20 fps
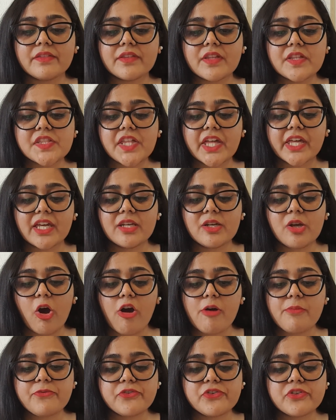The second
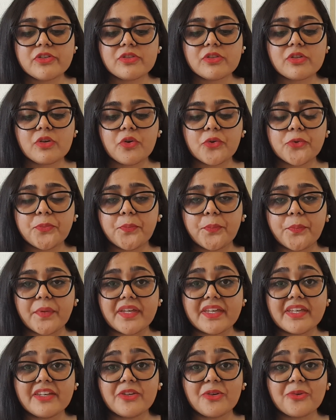option could
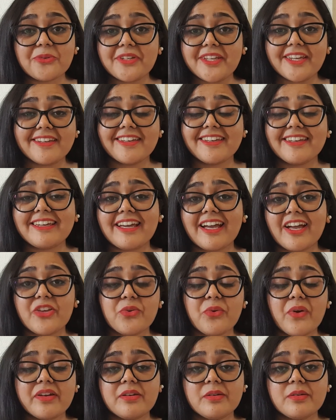be
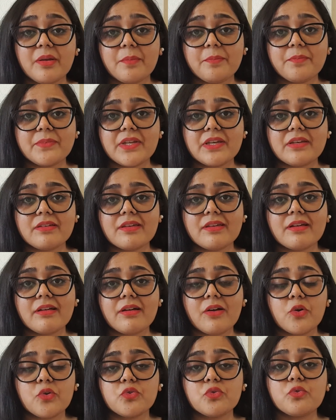you ended up
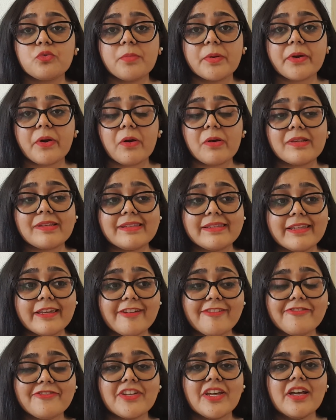taking a Uber or a
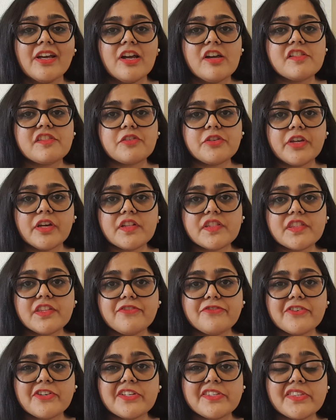Lyft. So here's
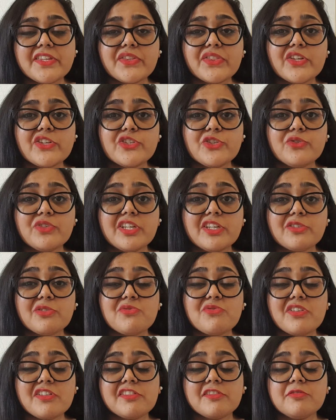the first thing that you need
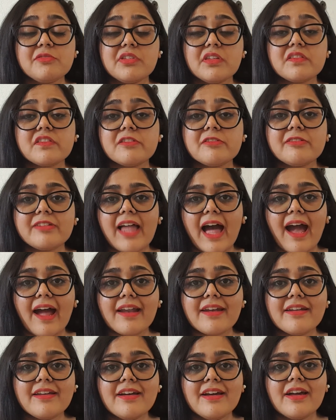to do as soon as you
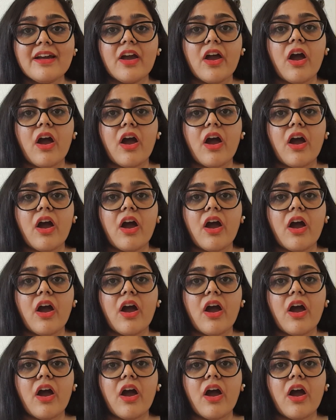land.